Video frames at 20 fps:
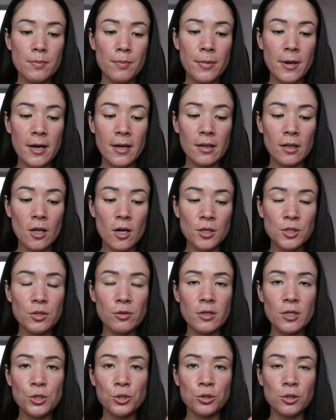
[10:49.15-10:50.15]
But long
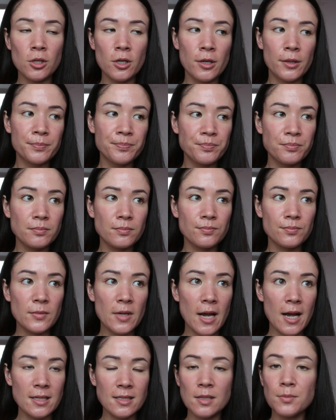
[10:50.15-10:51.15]
story short,
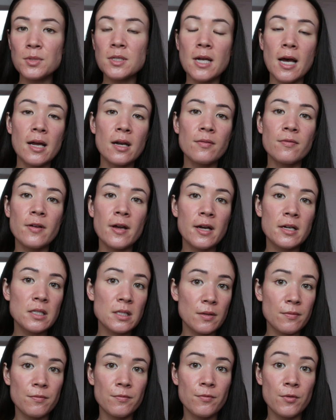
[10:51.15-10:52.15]
had some side
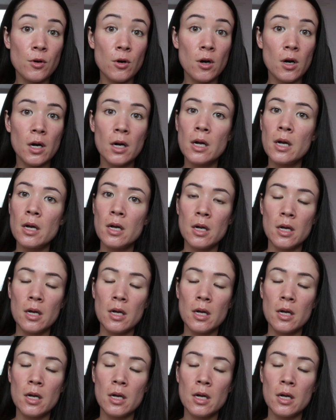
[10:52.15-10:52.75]
effects for